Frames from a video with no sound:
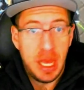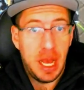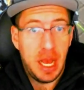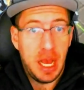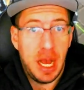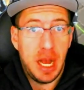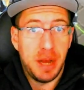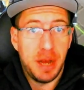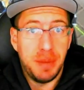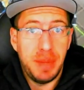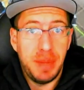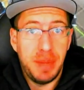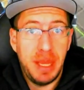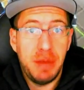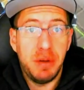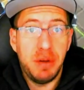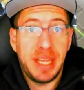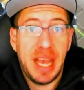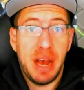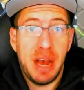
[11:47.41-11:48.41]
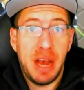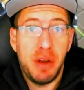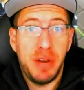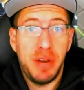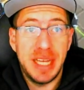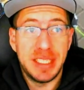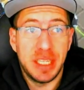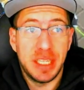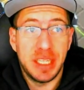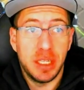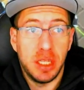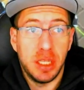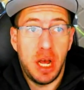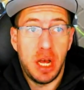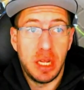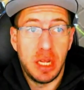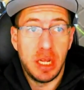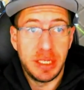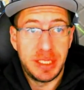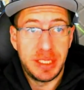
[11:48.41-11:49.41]
it would count as a
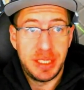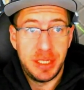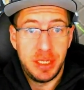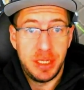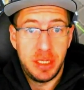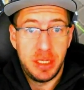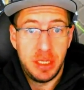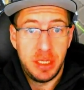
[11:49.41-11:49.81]
loss.